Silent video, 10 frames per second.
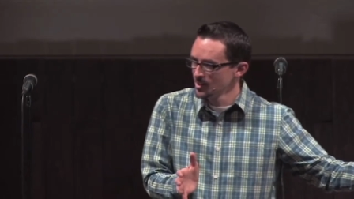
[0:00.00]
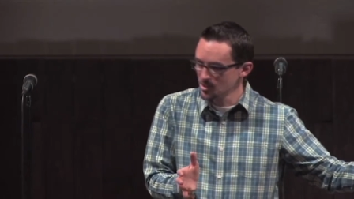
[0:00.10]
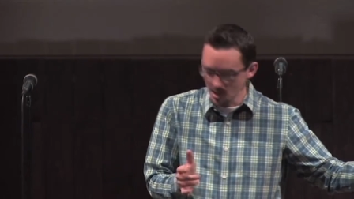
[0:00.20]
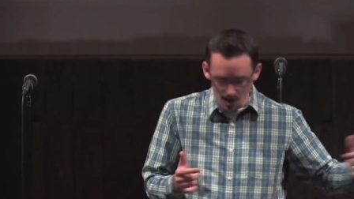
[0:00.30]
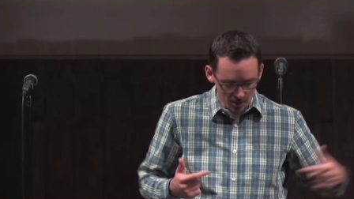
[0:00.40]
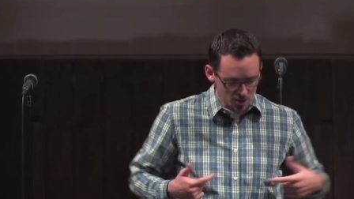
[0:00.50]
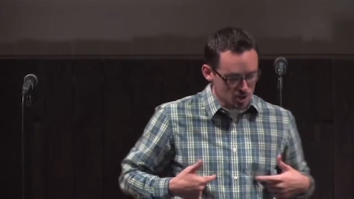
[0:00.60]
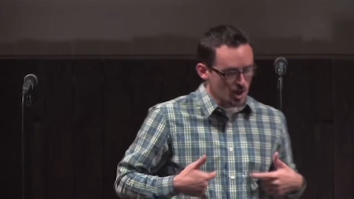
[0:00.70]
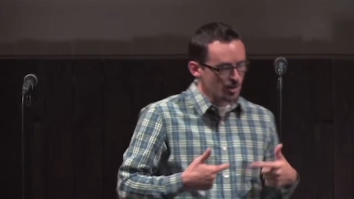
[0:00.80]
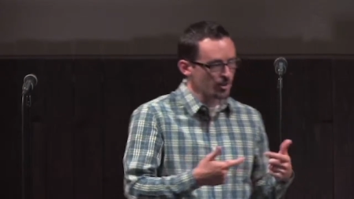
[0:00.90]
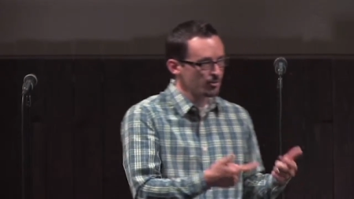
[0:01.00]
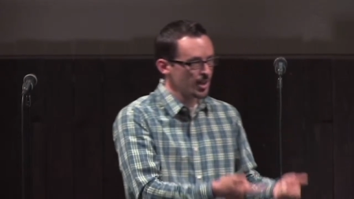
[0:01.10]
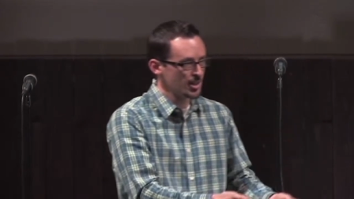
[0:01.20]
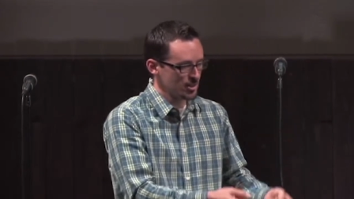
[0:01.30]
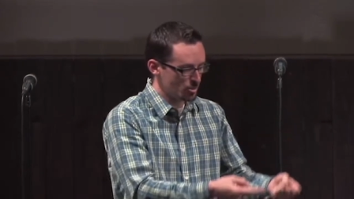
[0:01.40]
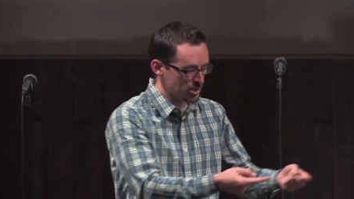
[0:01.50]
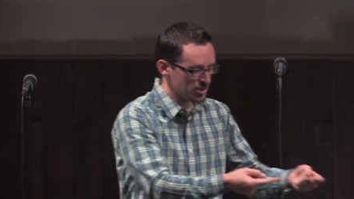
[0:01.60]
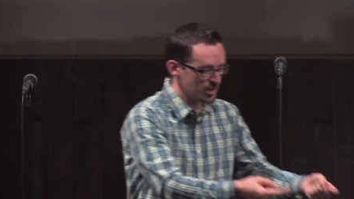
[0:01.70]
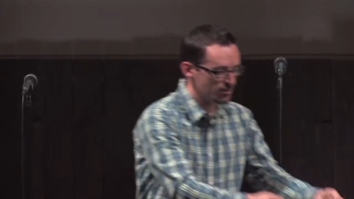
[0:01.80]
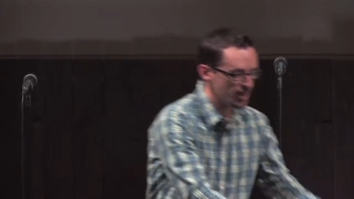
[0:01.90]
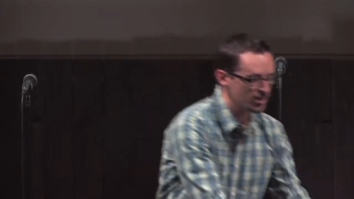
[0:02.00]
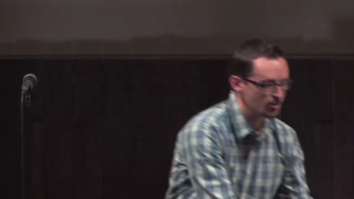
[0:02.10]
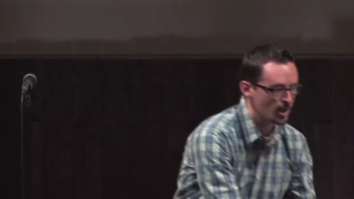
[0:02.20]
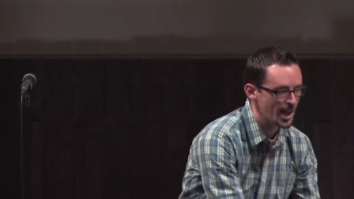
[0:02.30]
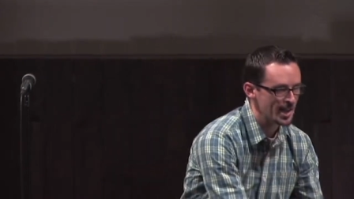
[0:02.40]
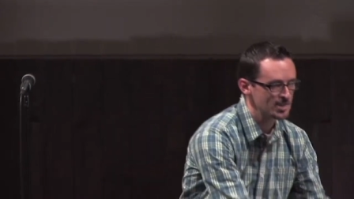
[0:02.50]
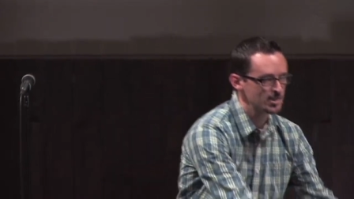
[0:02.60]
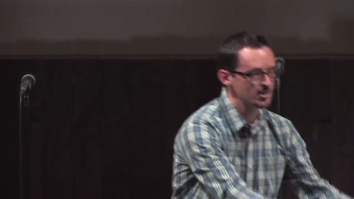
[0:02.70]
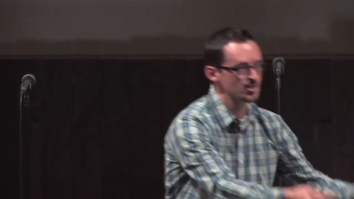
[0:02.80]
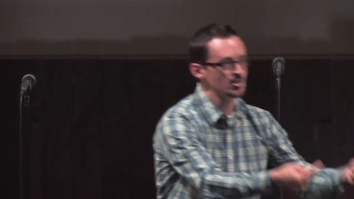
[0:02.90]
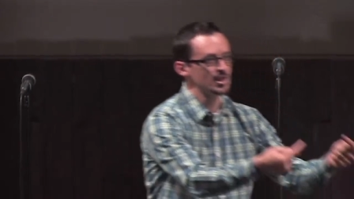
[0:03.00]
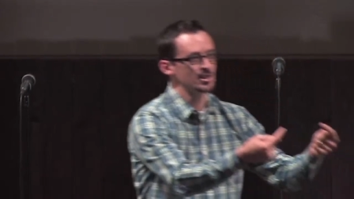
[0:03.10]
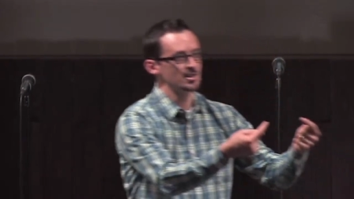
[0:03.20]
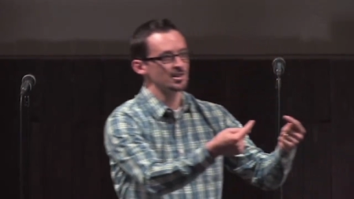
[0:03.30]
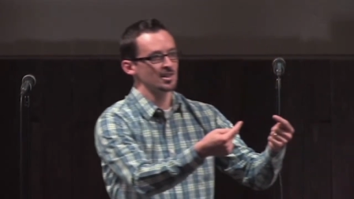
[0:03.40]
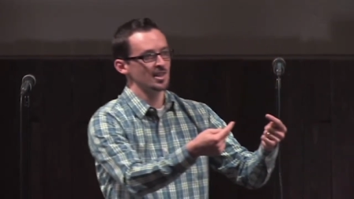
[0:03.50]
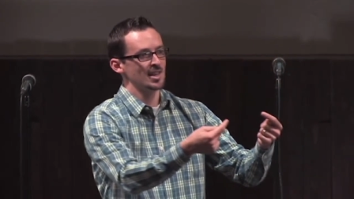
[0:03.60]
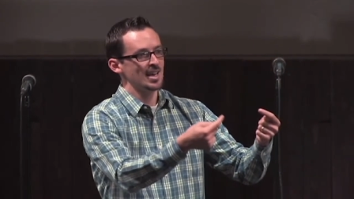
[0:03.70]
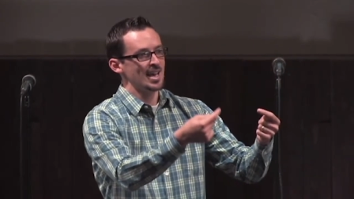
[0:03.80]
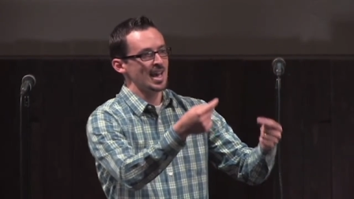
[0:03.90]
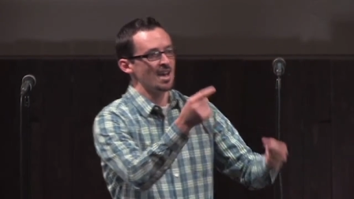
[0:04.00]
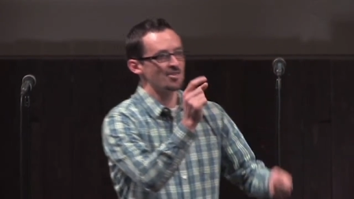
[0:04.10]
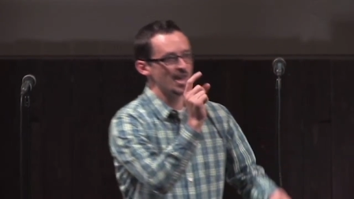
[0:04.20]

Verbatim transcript: to not only share their faith, but see faith rise in a student, if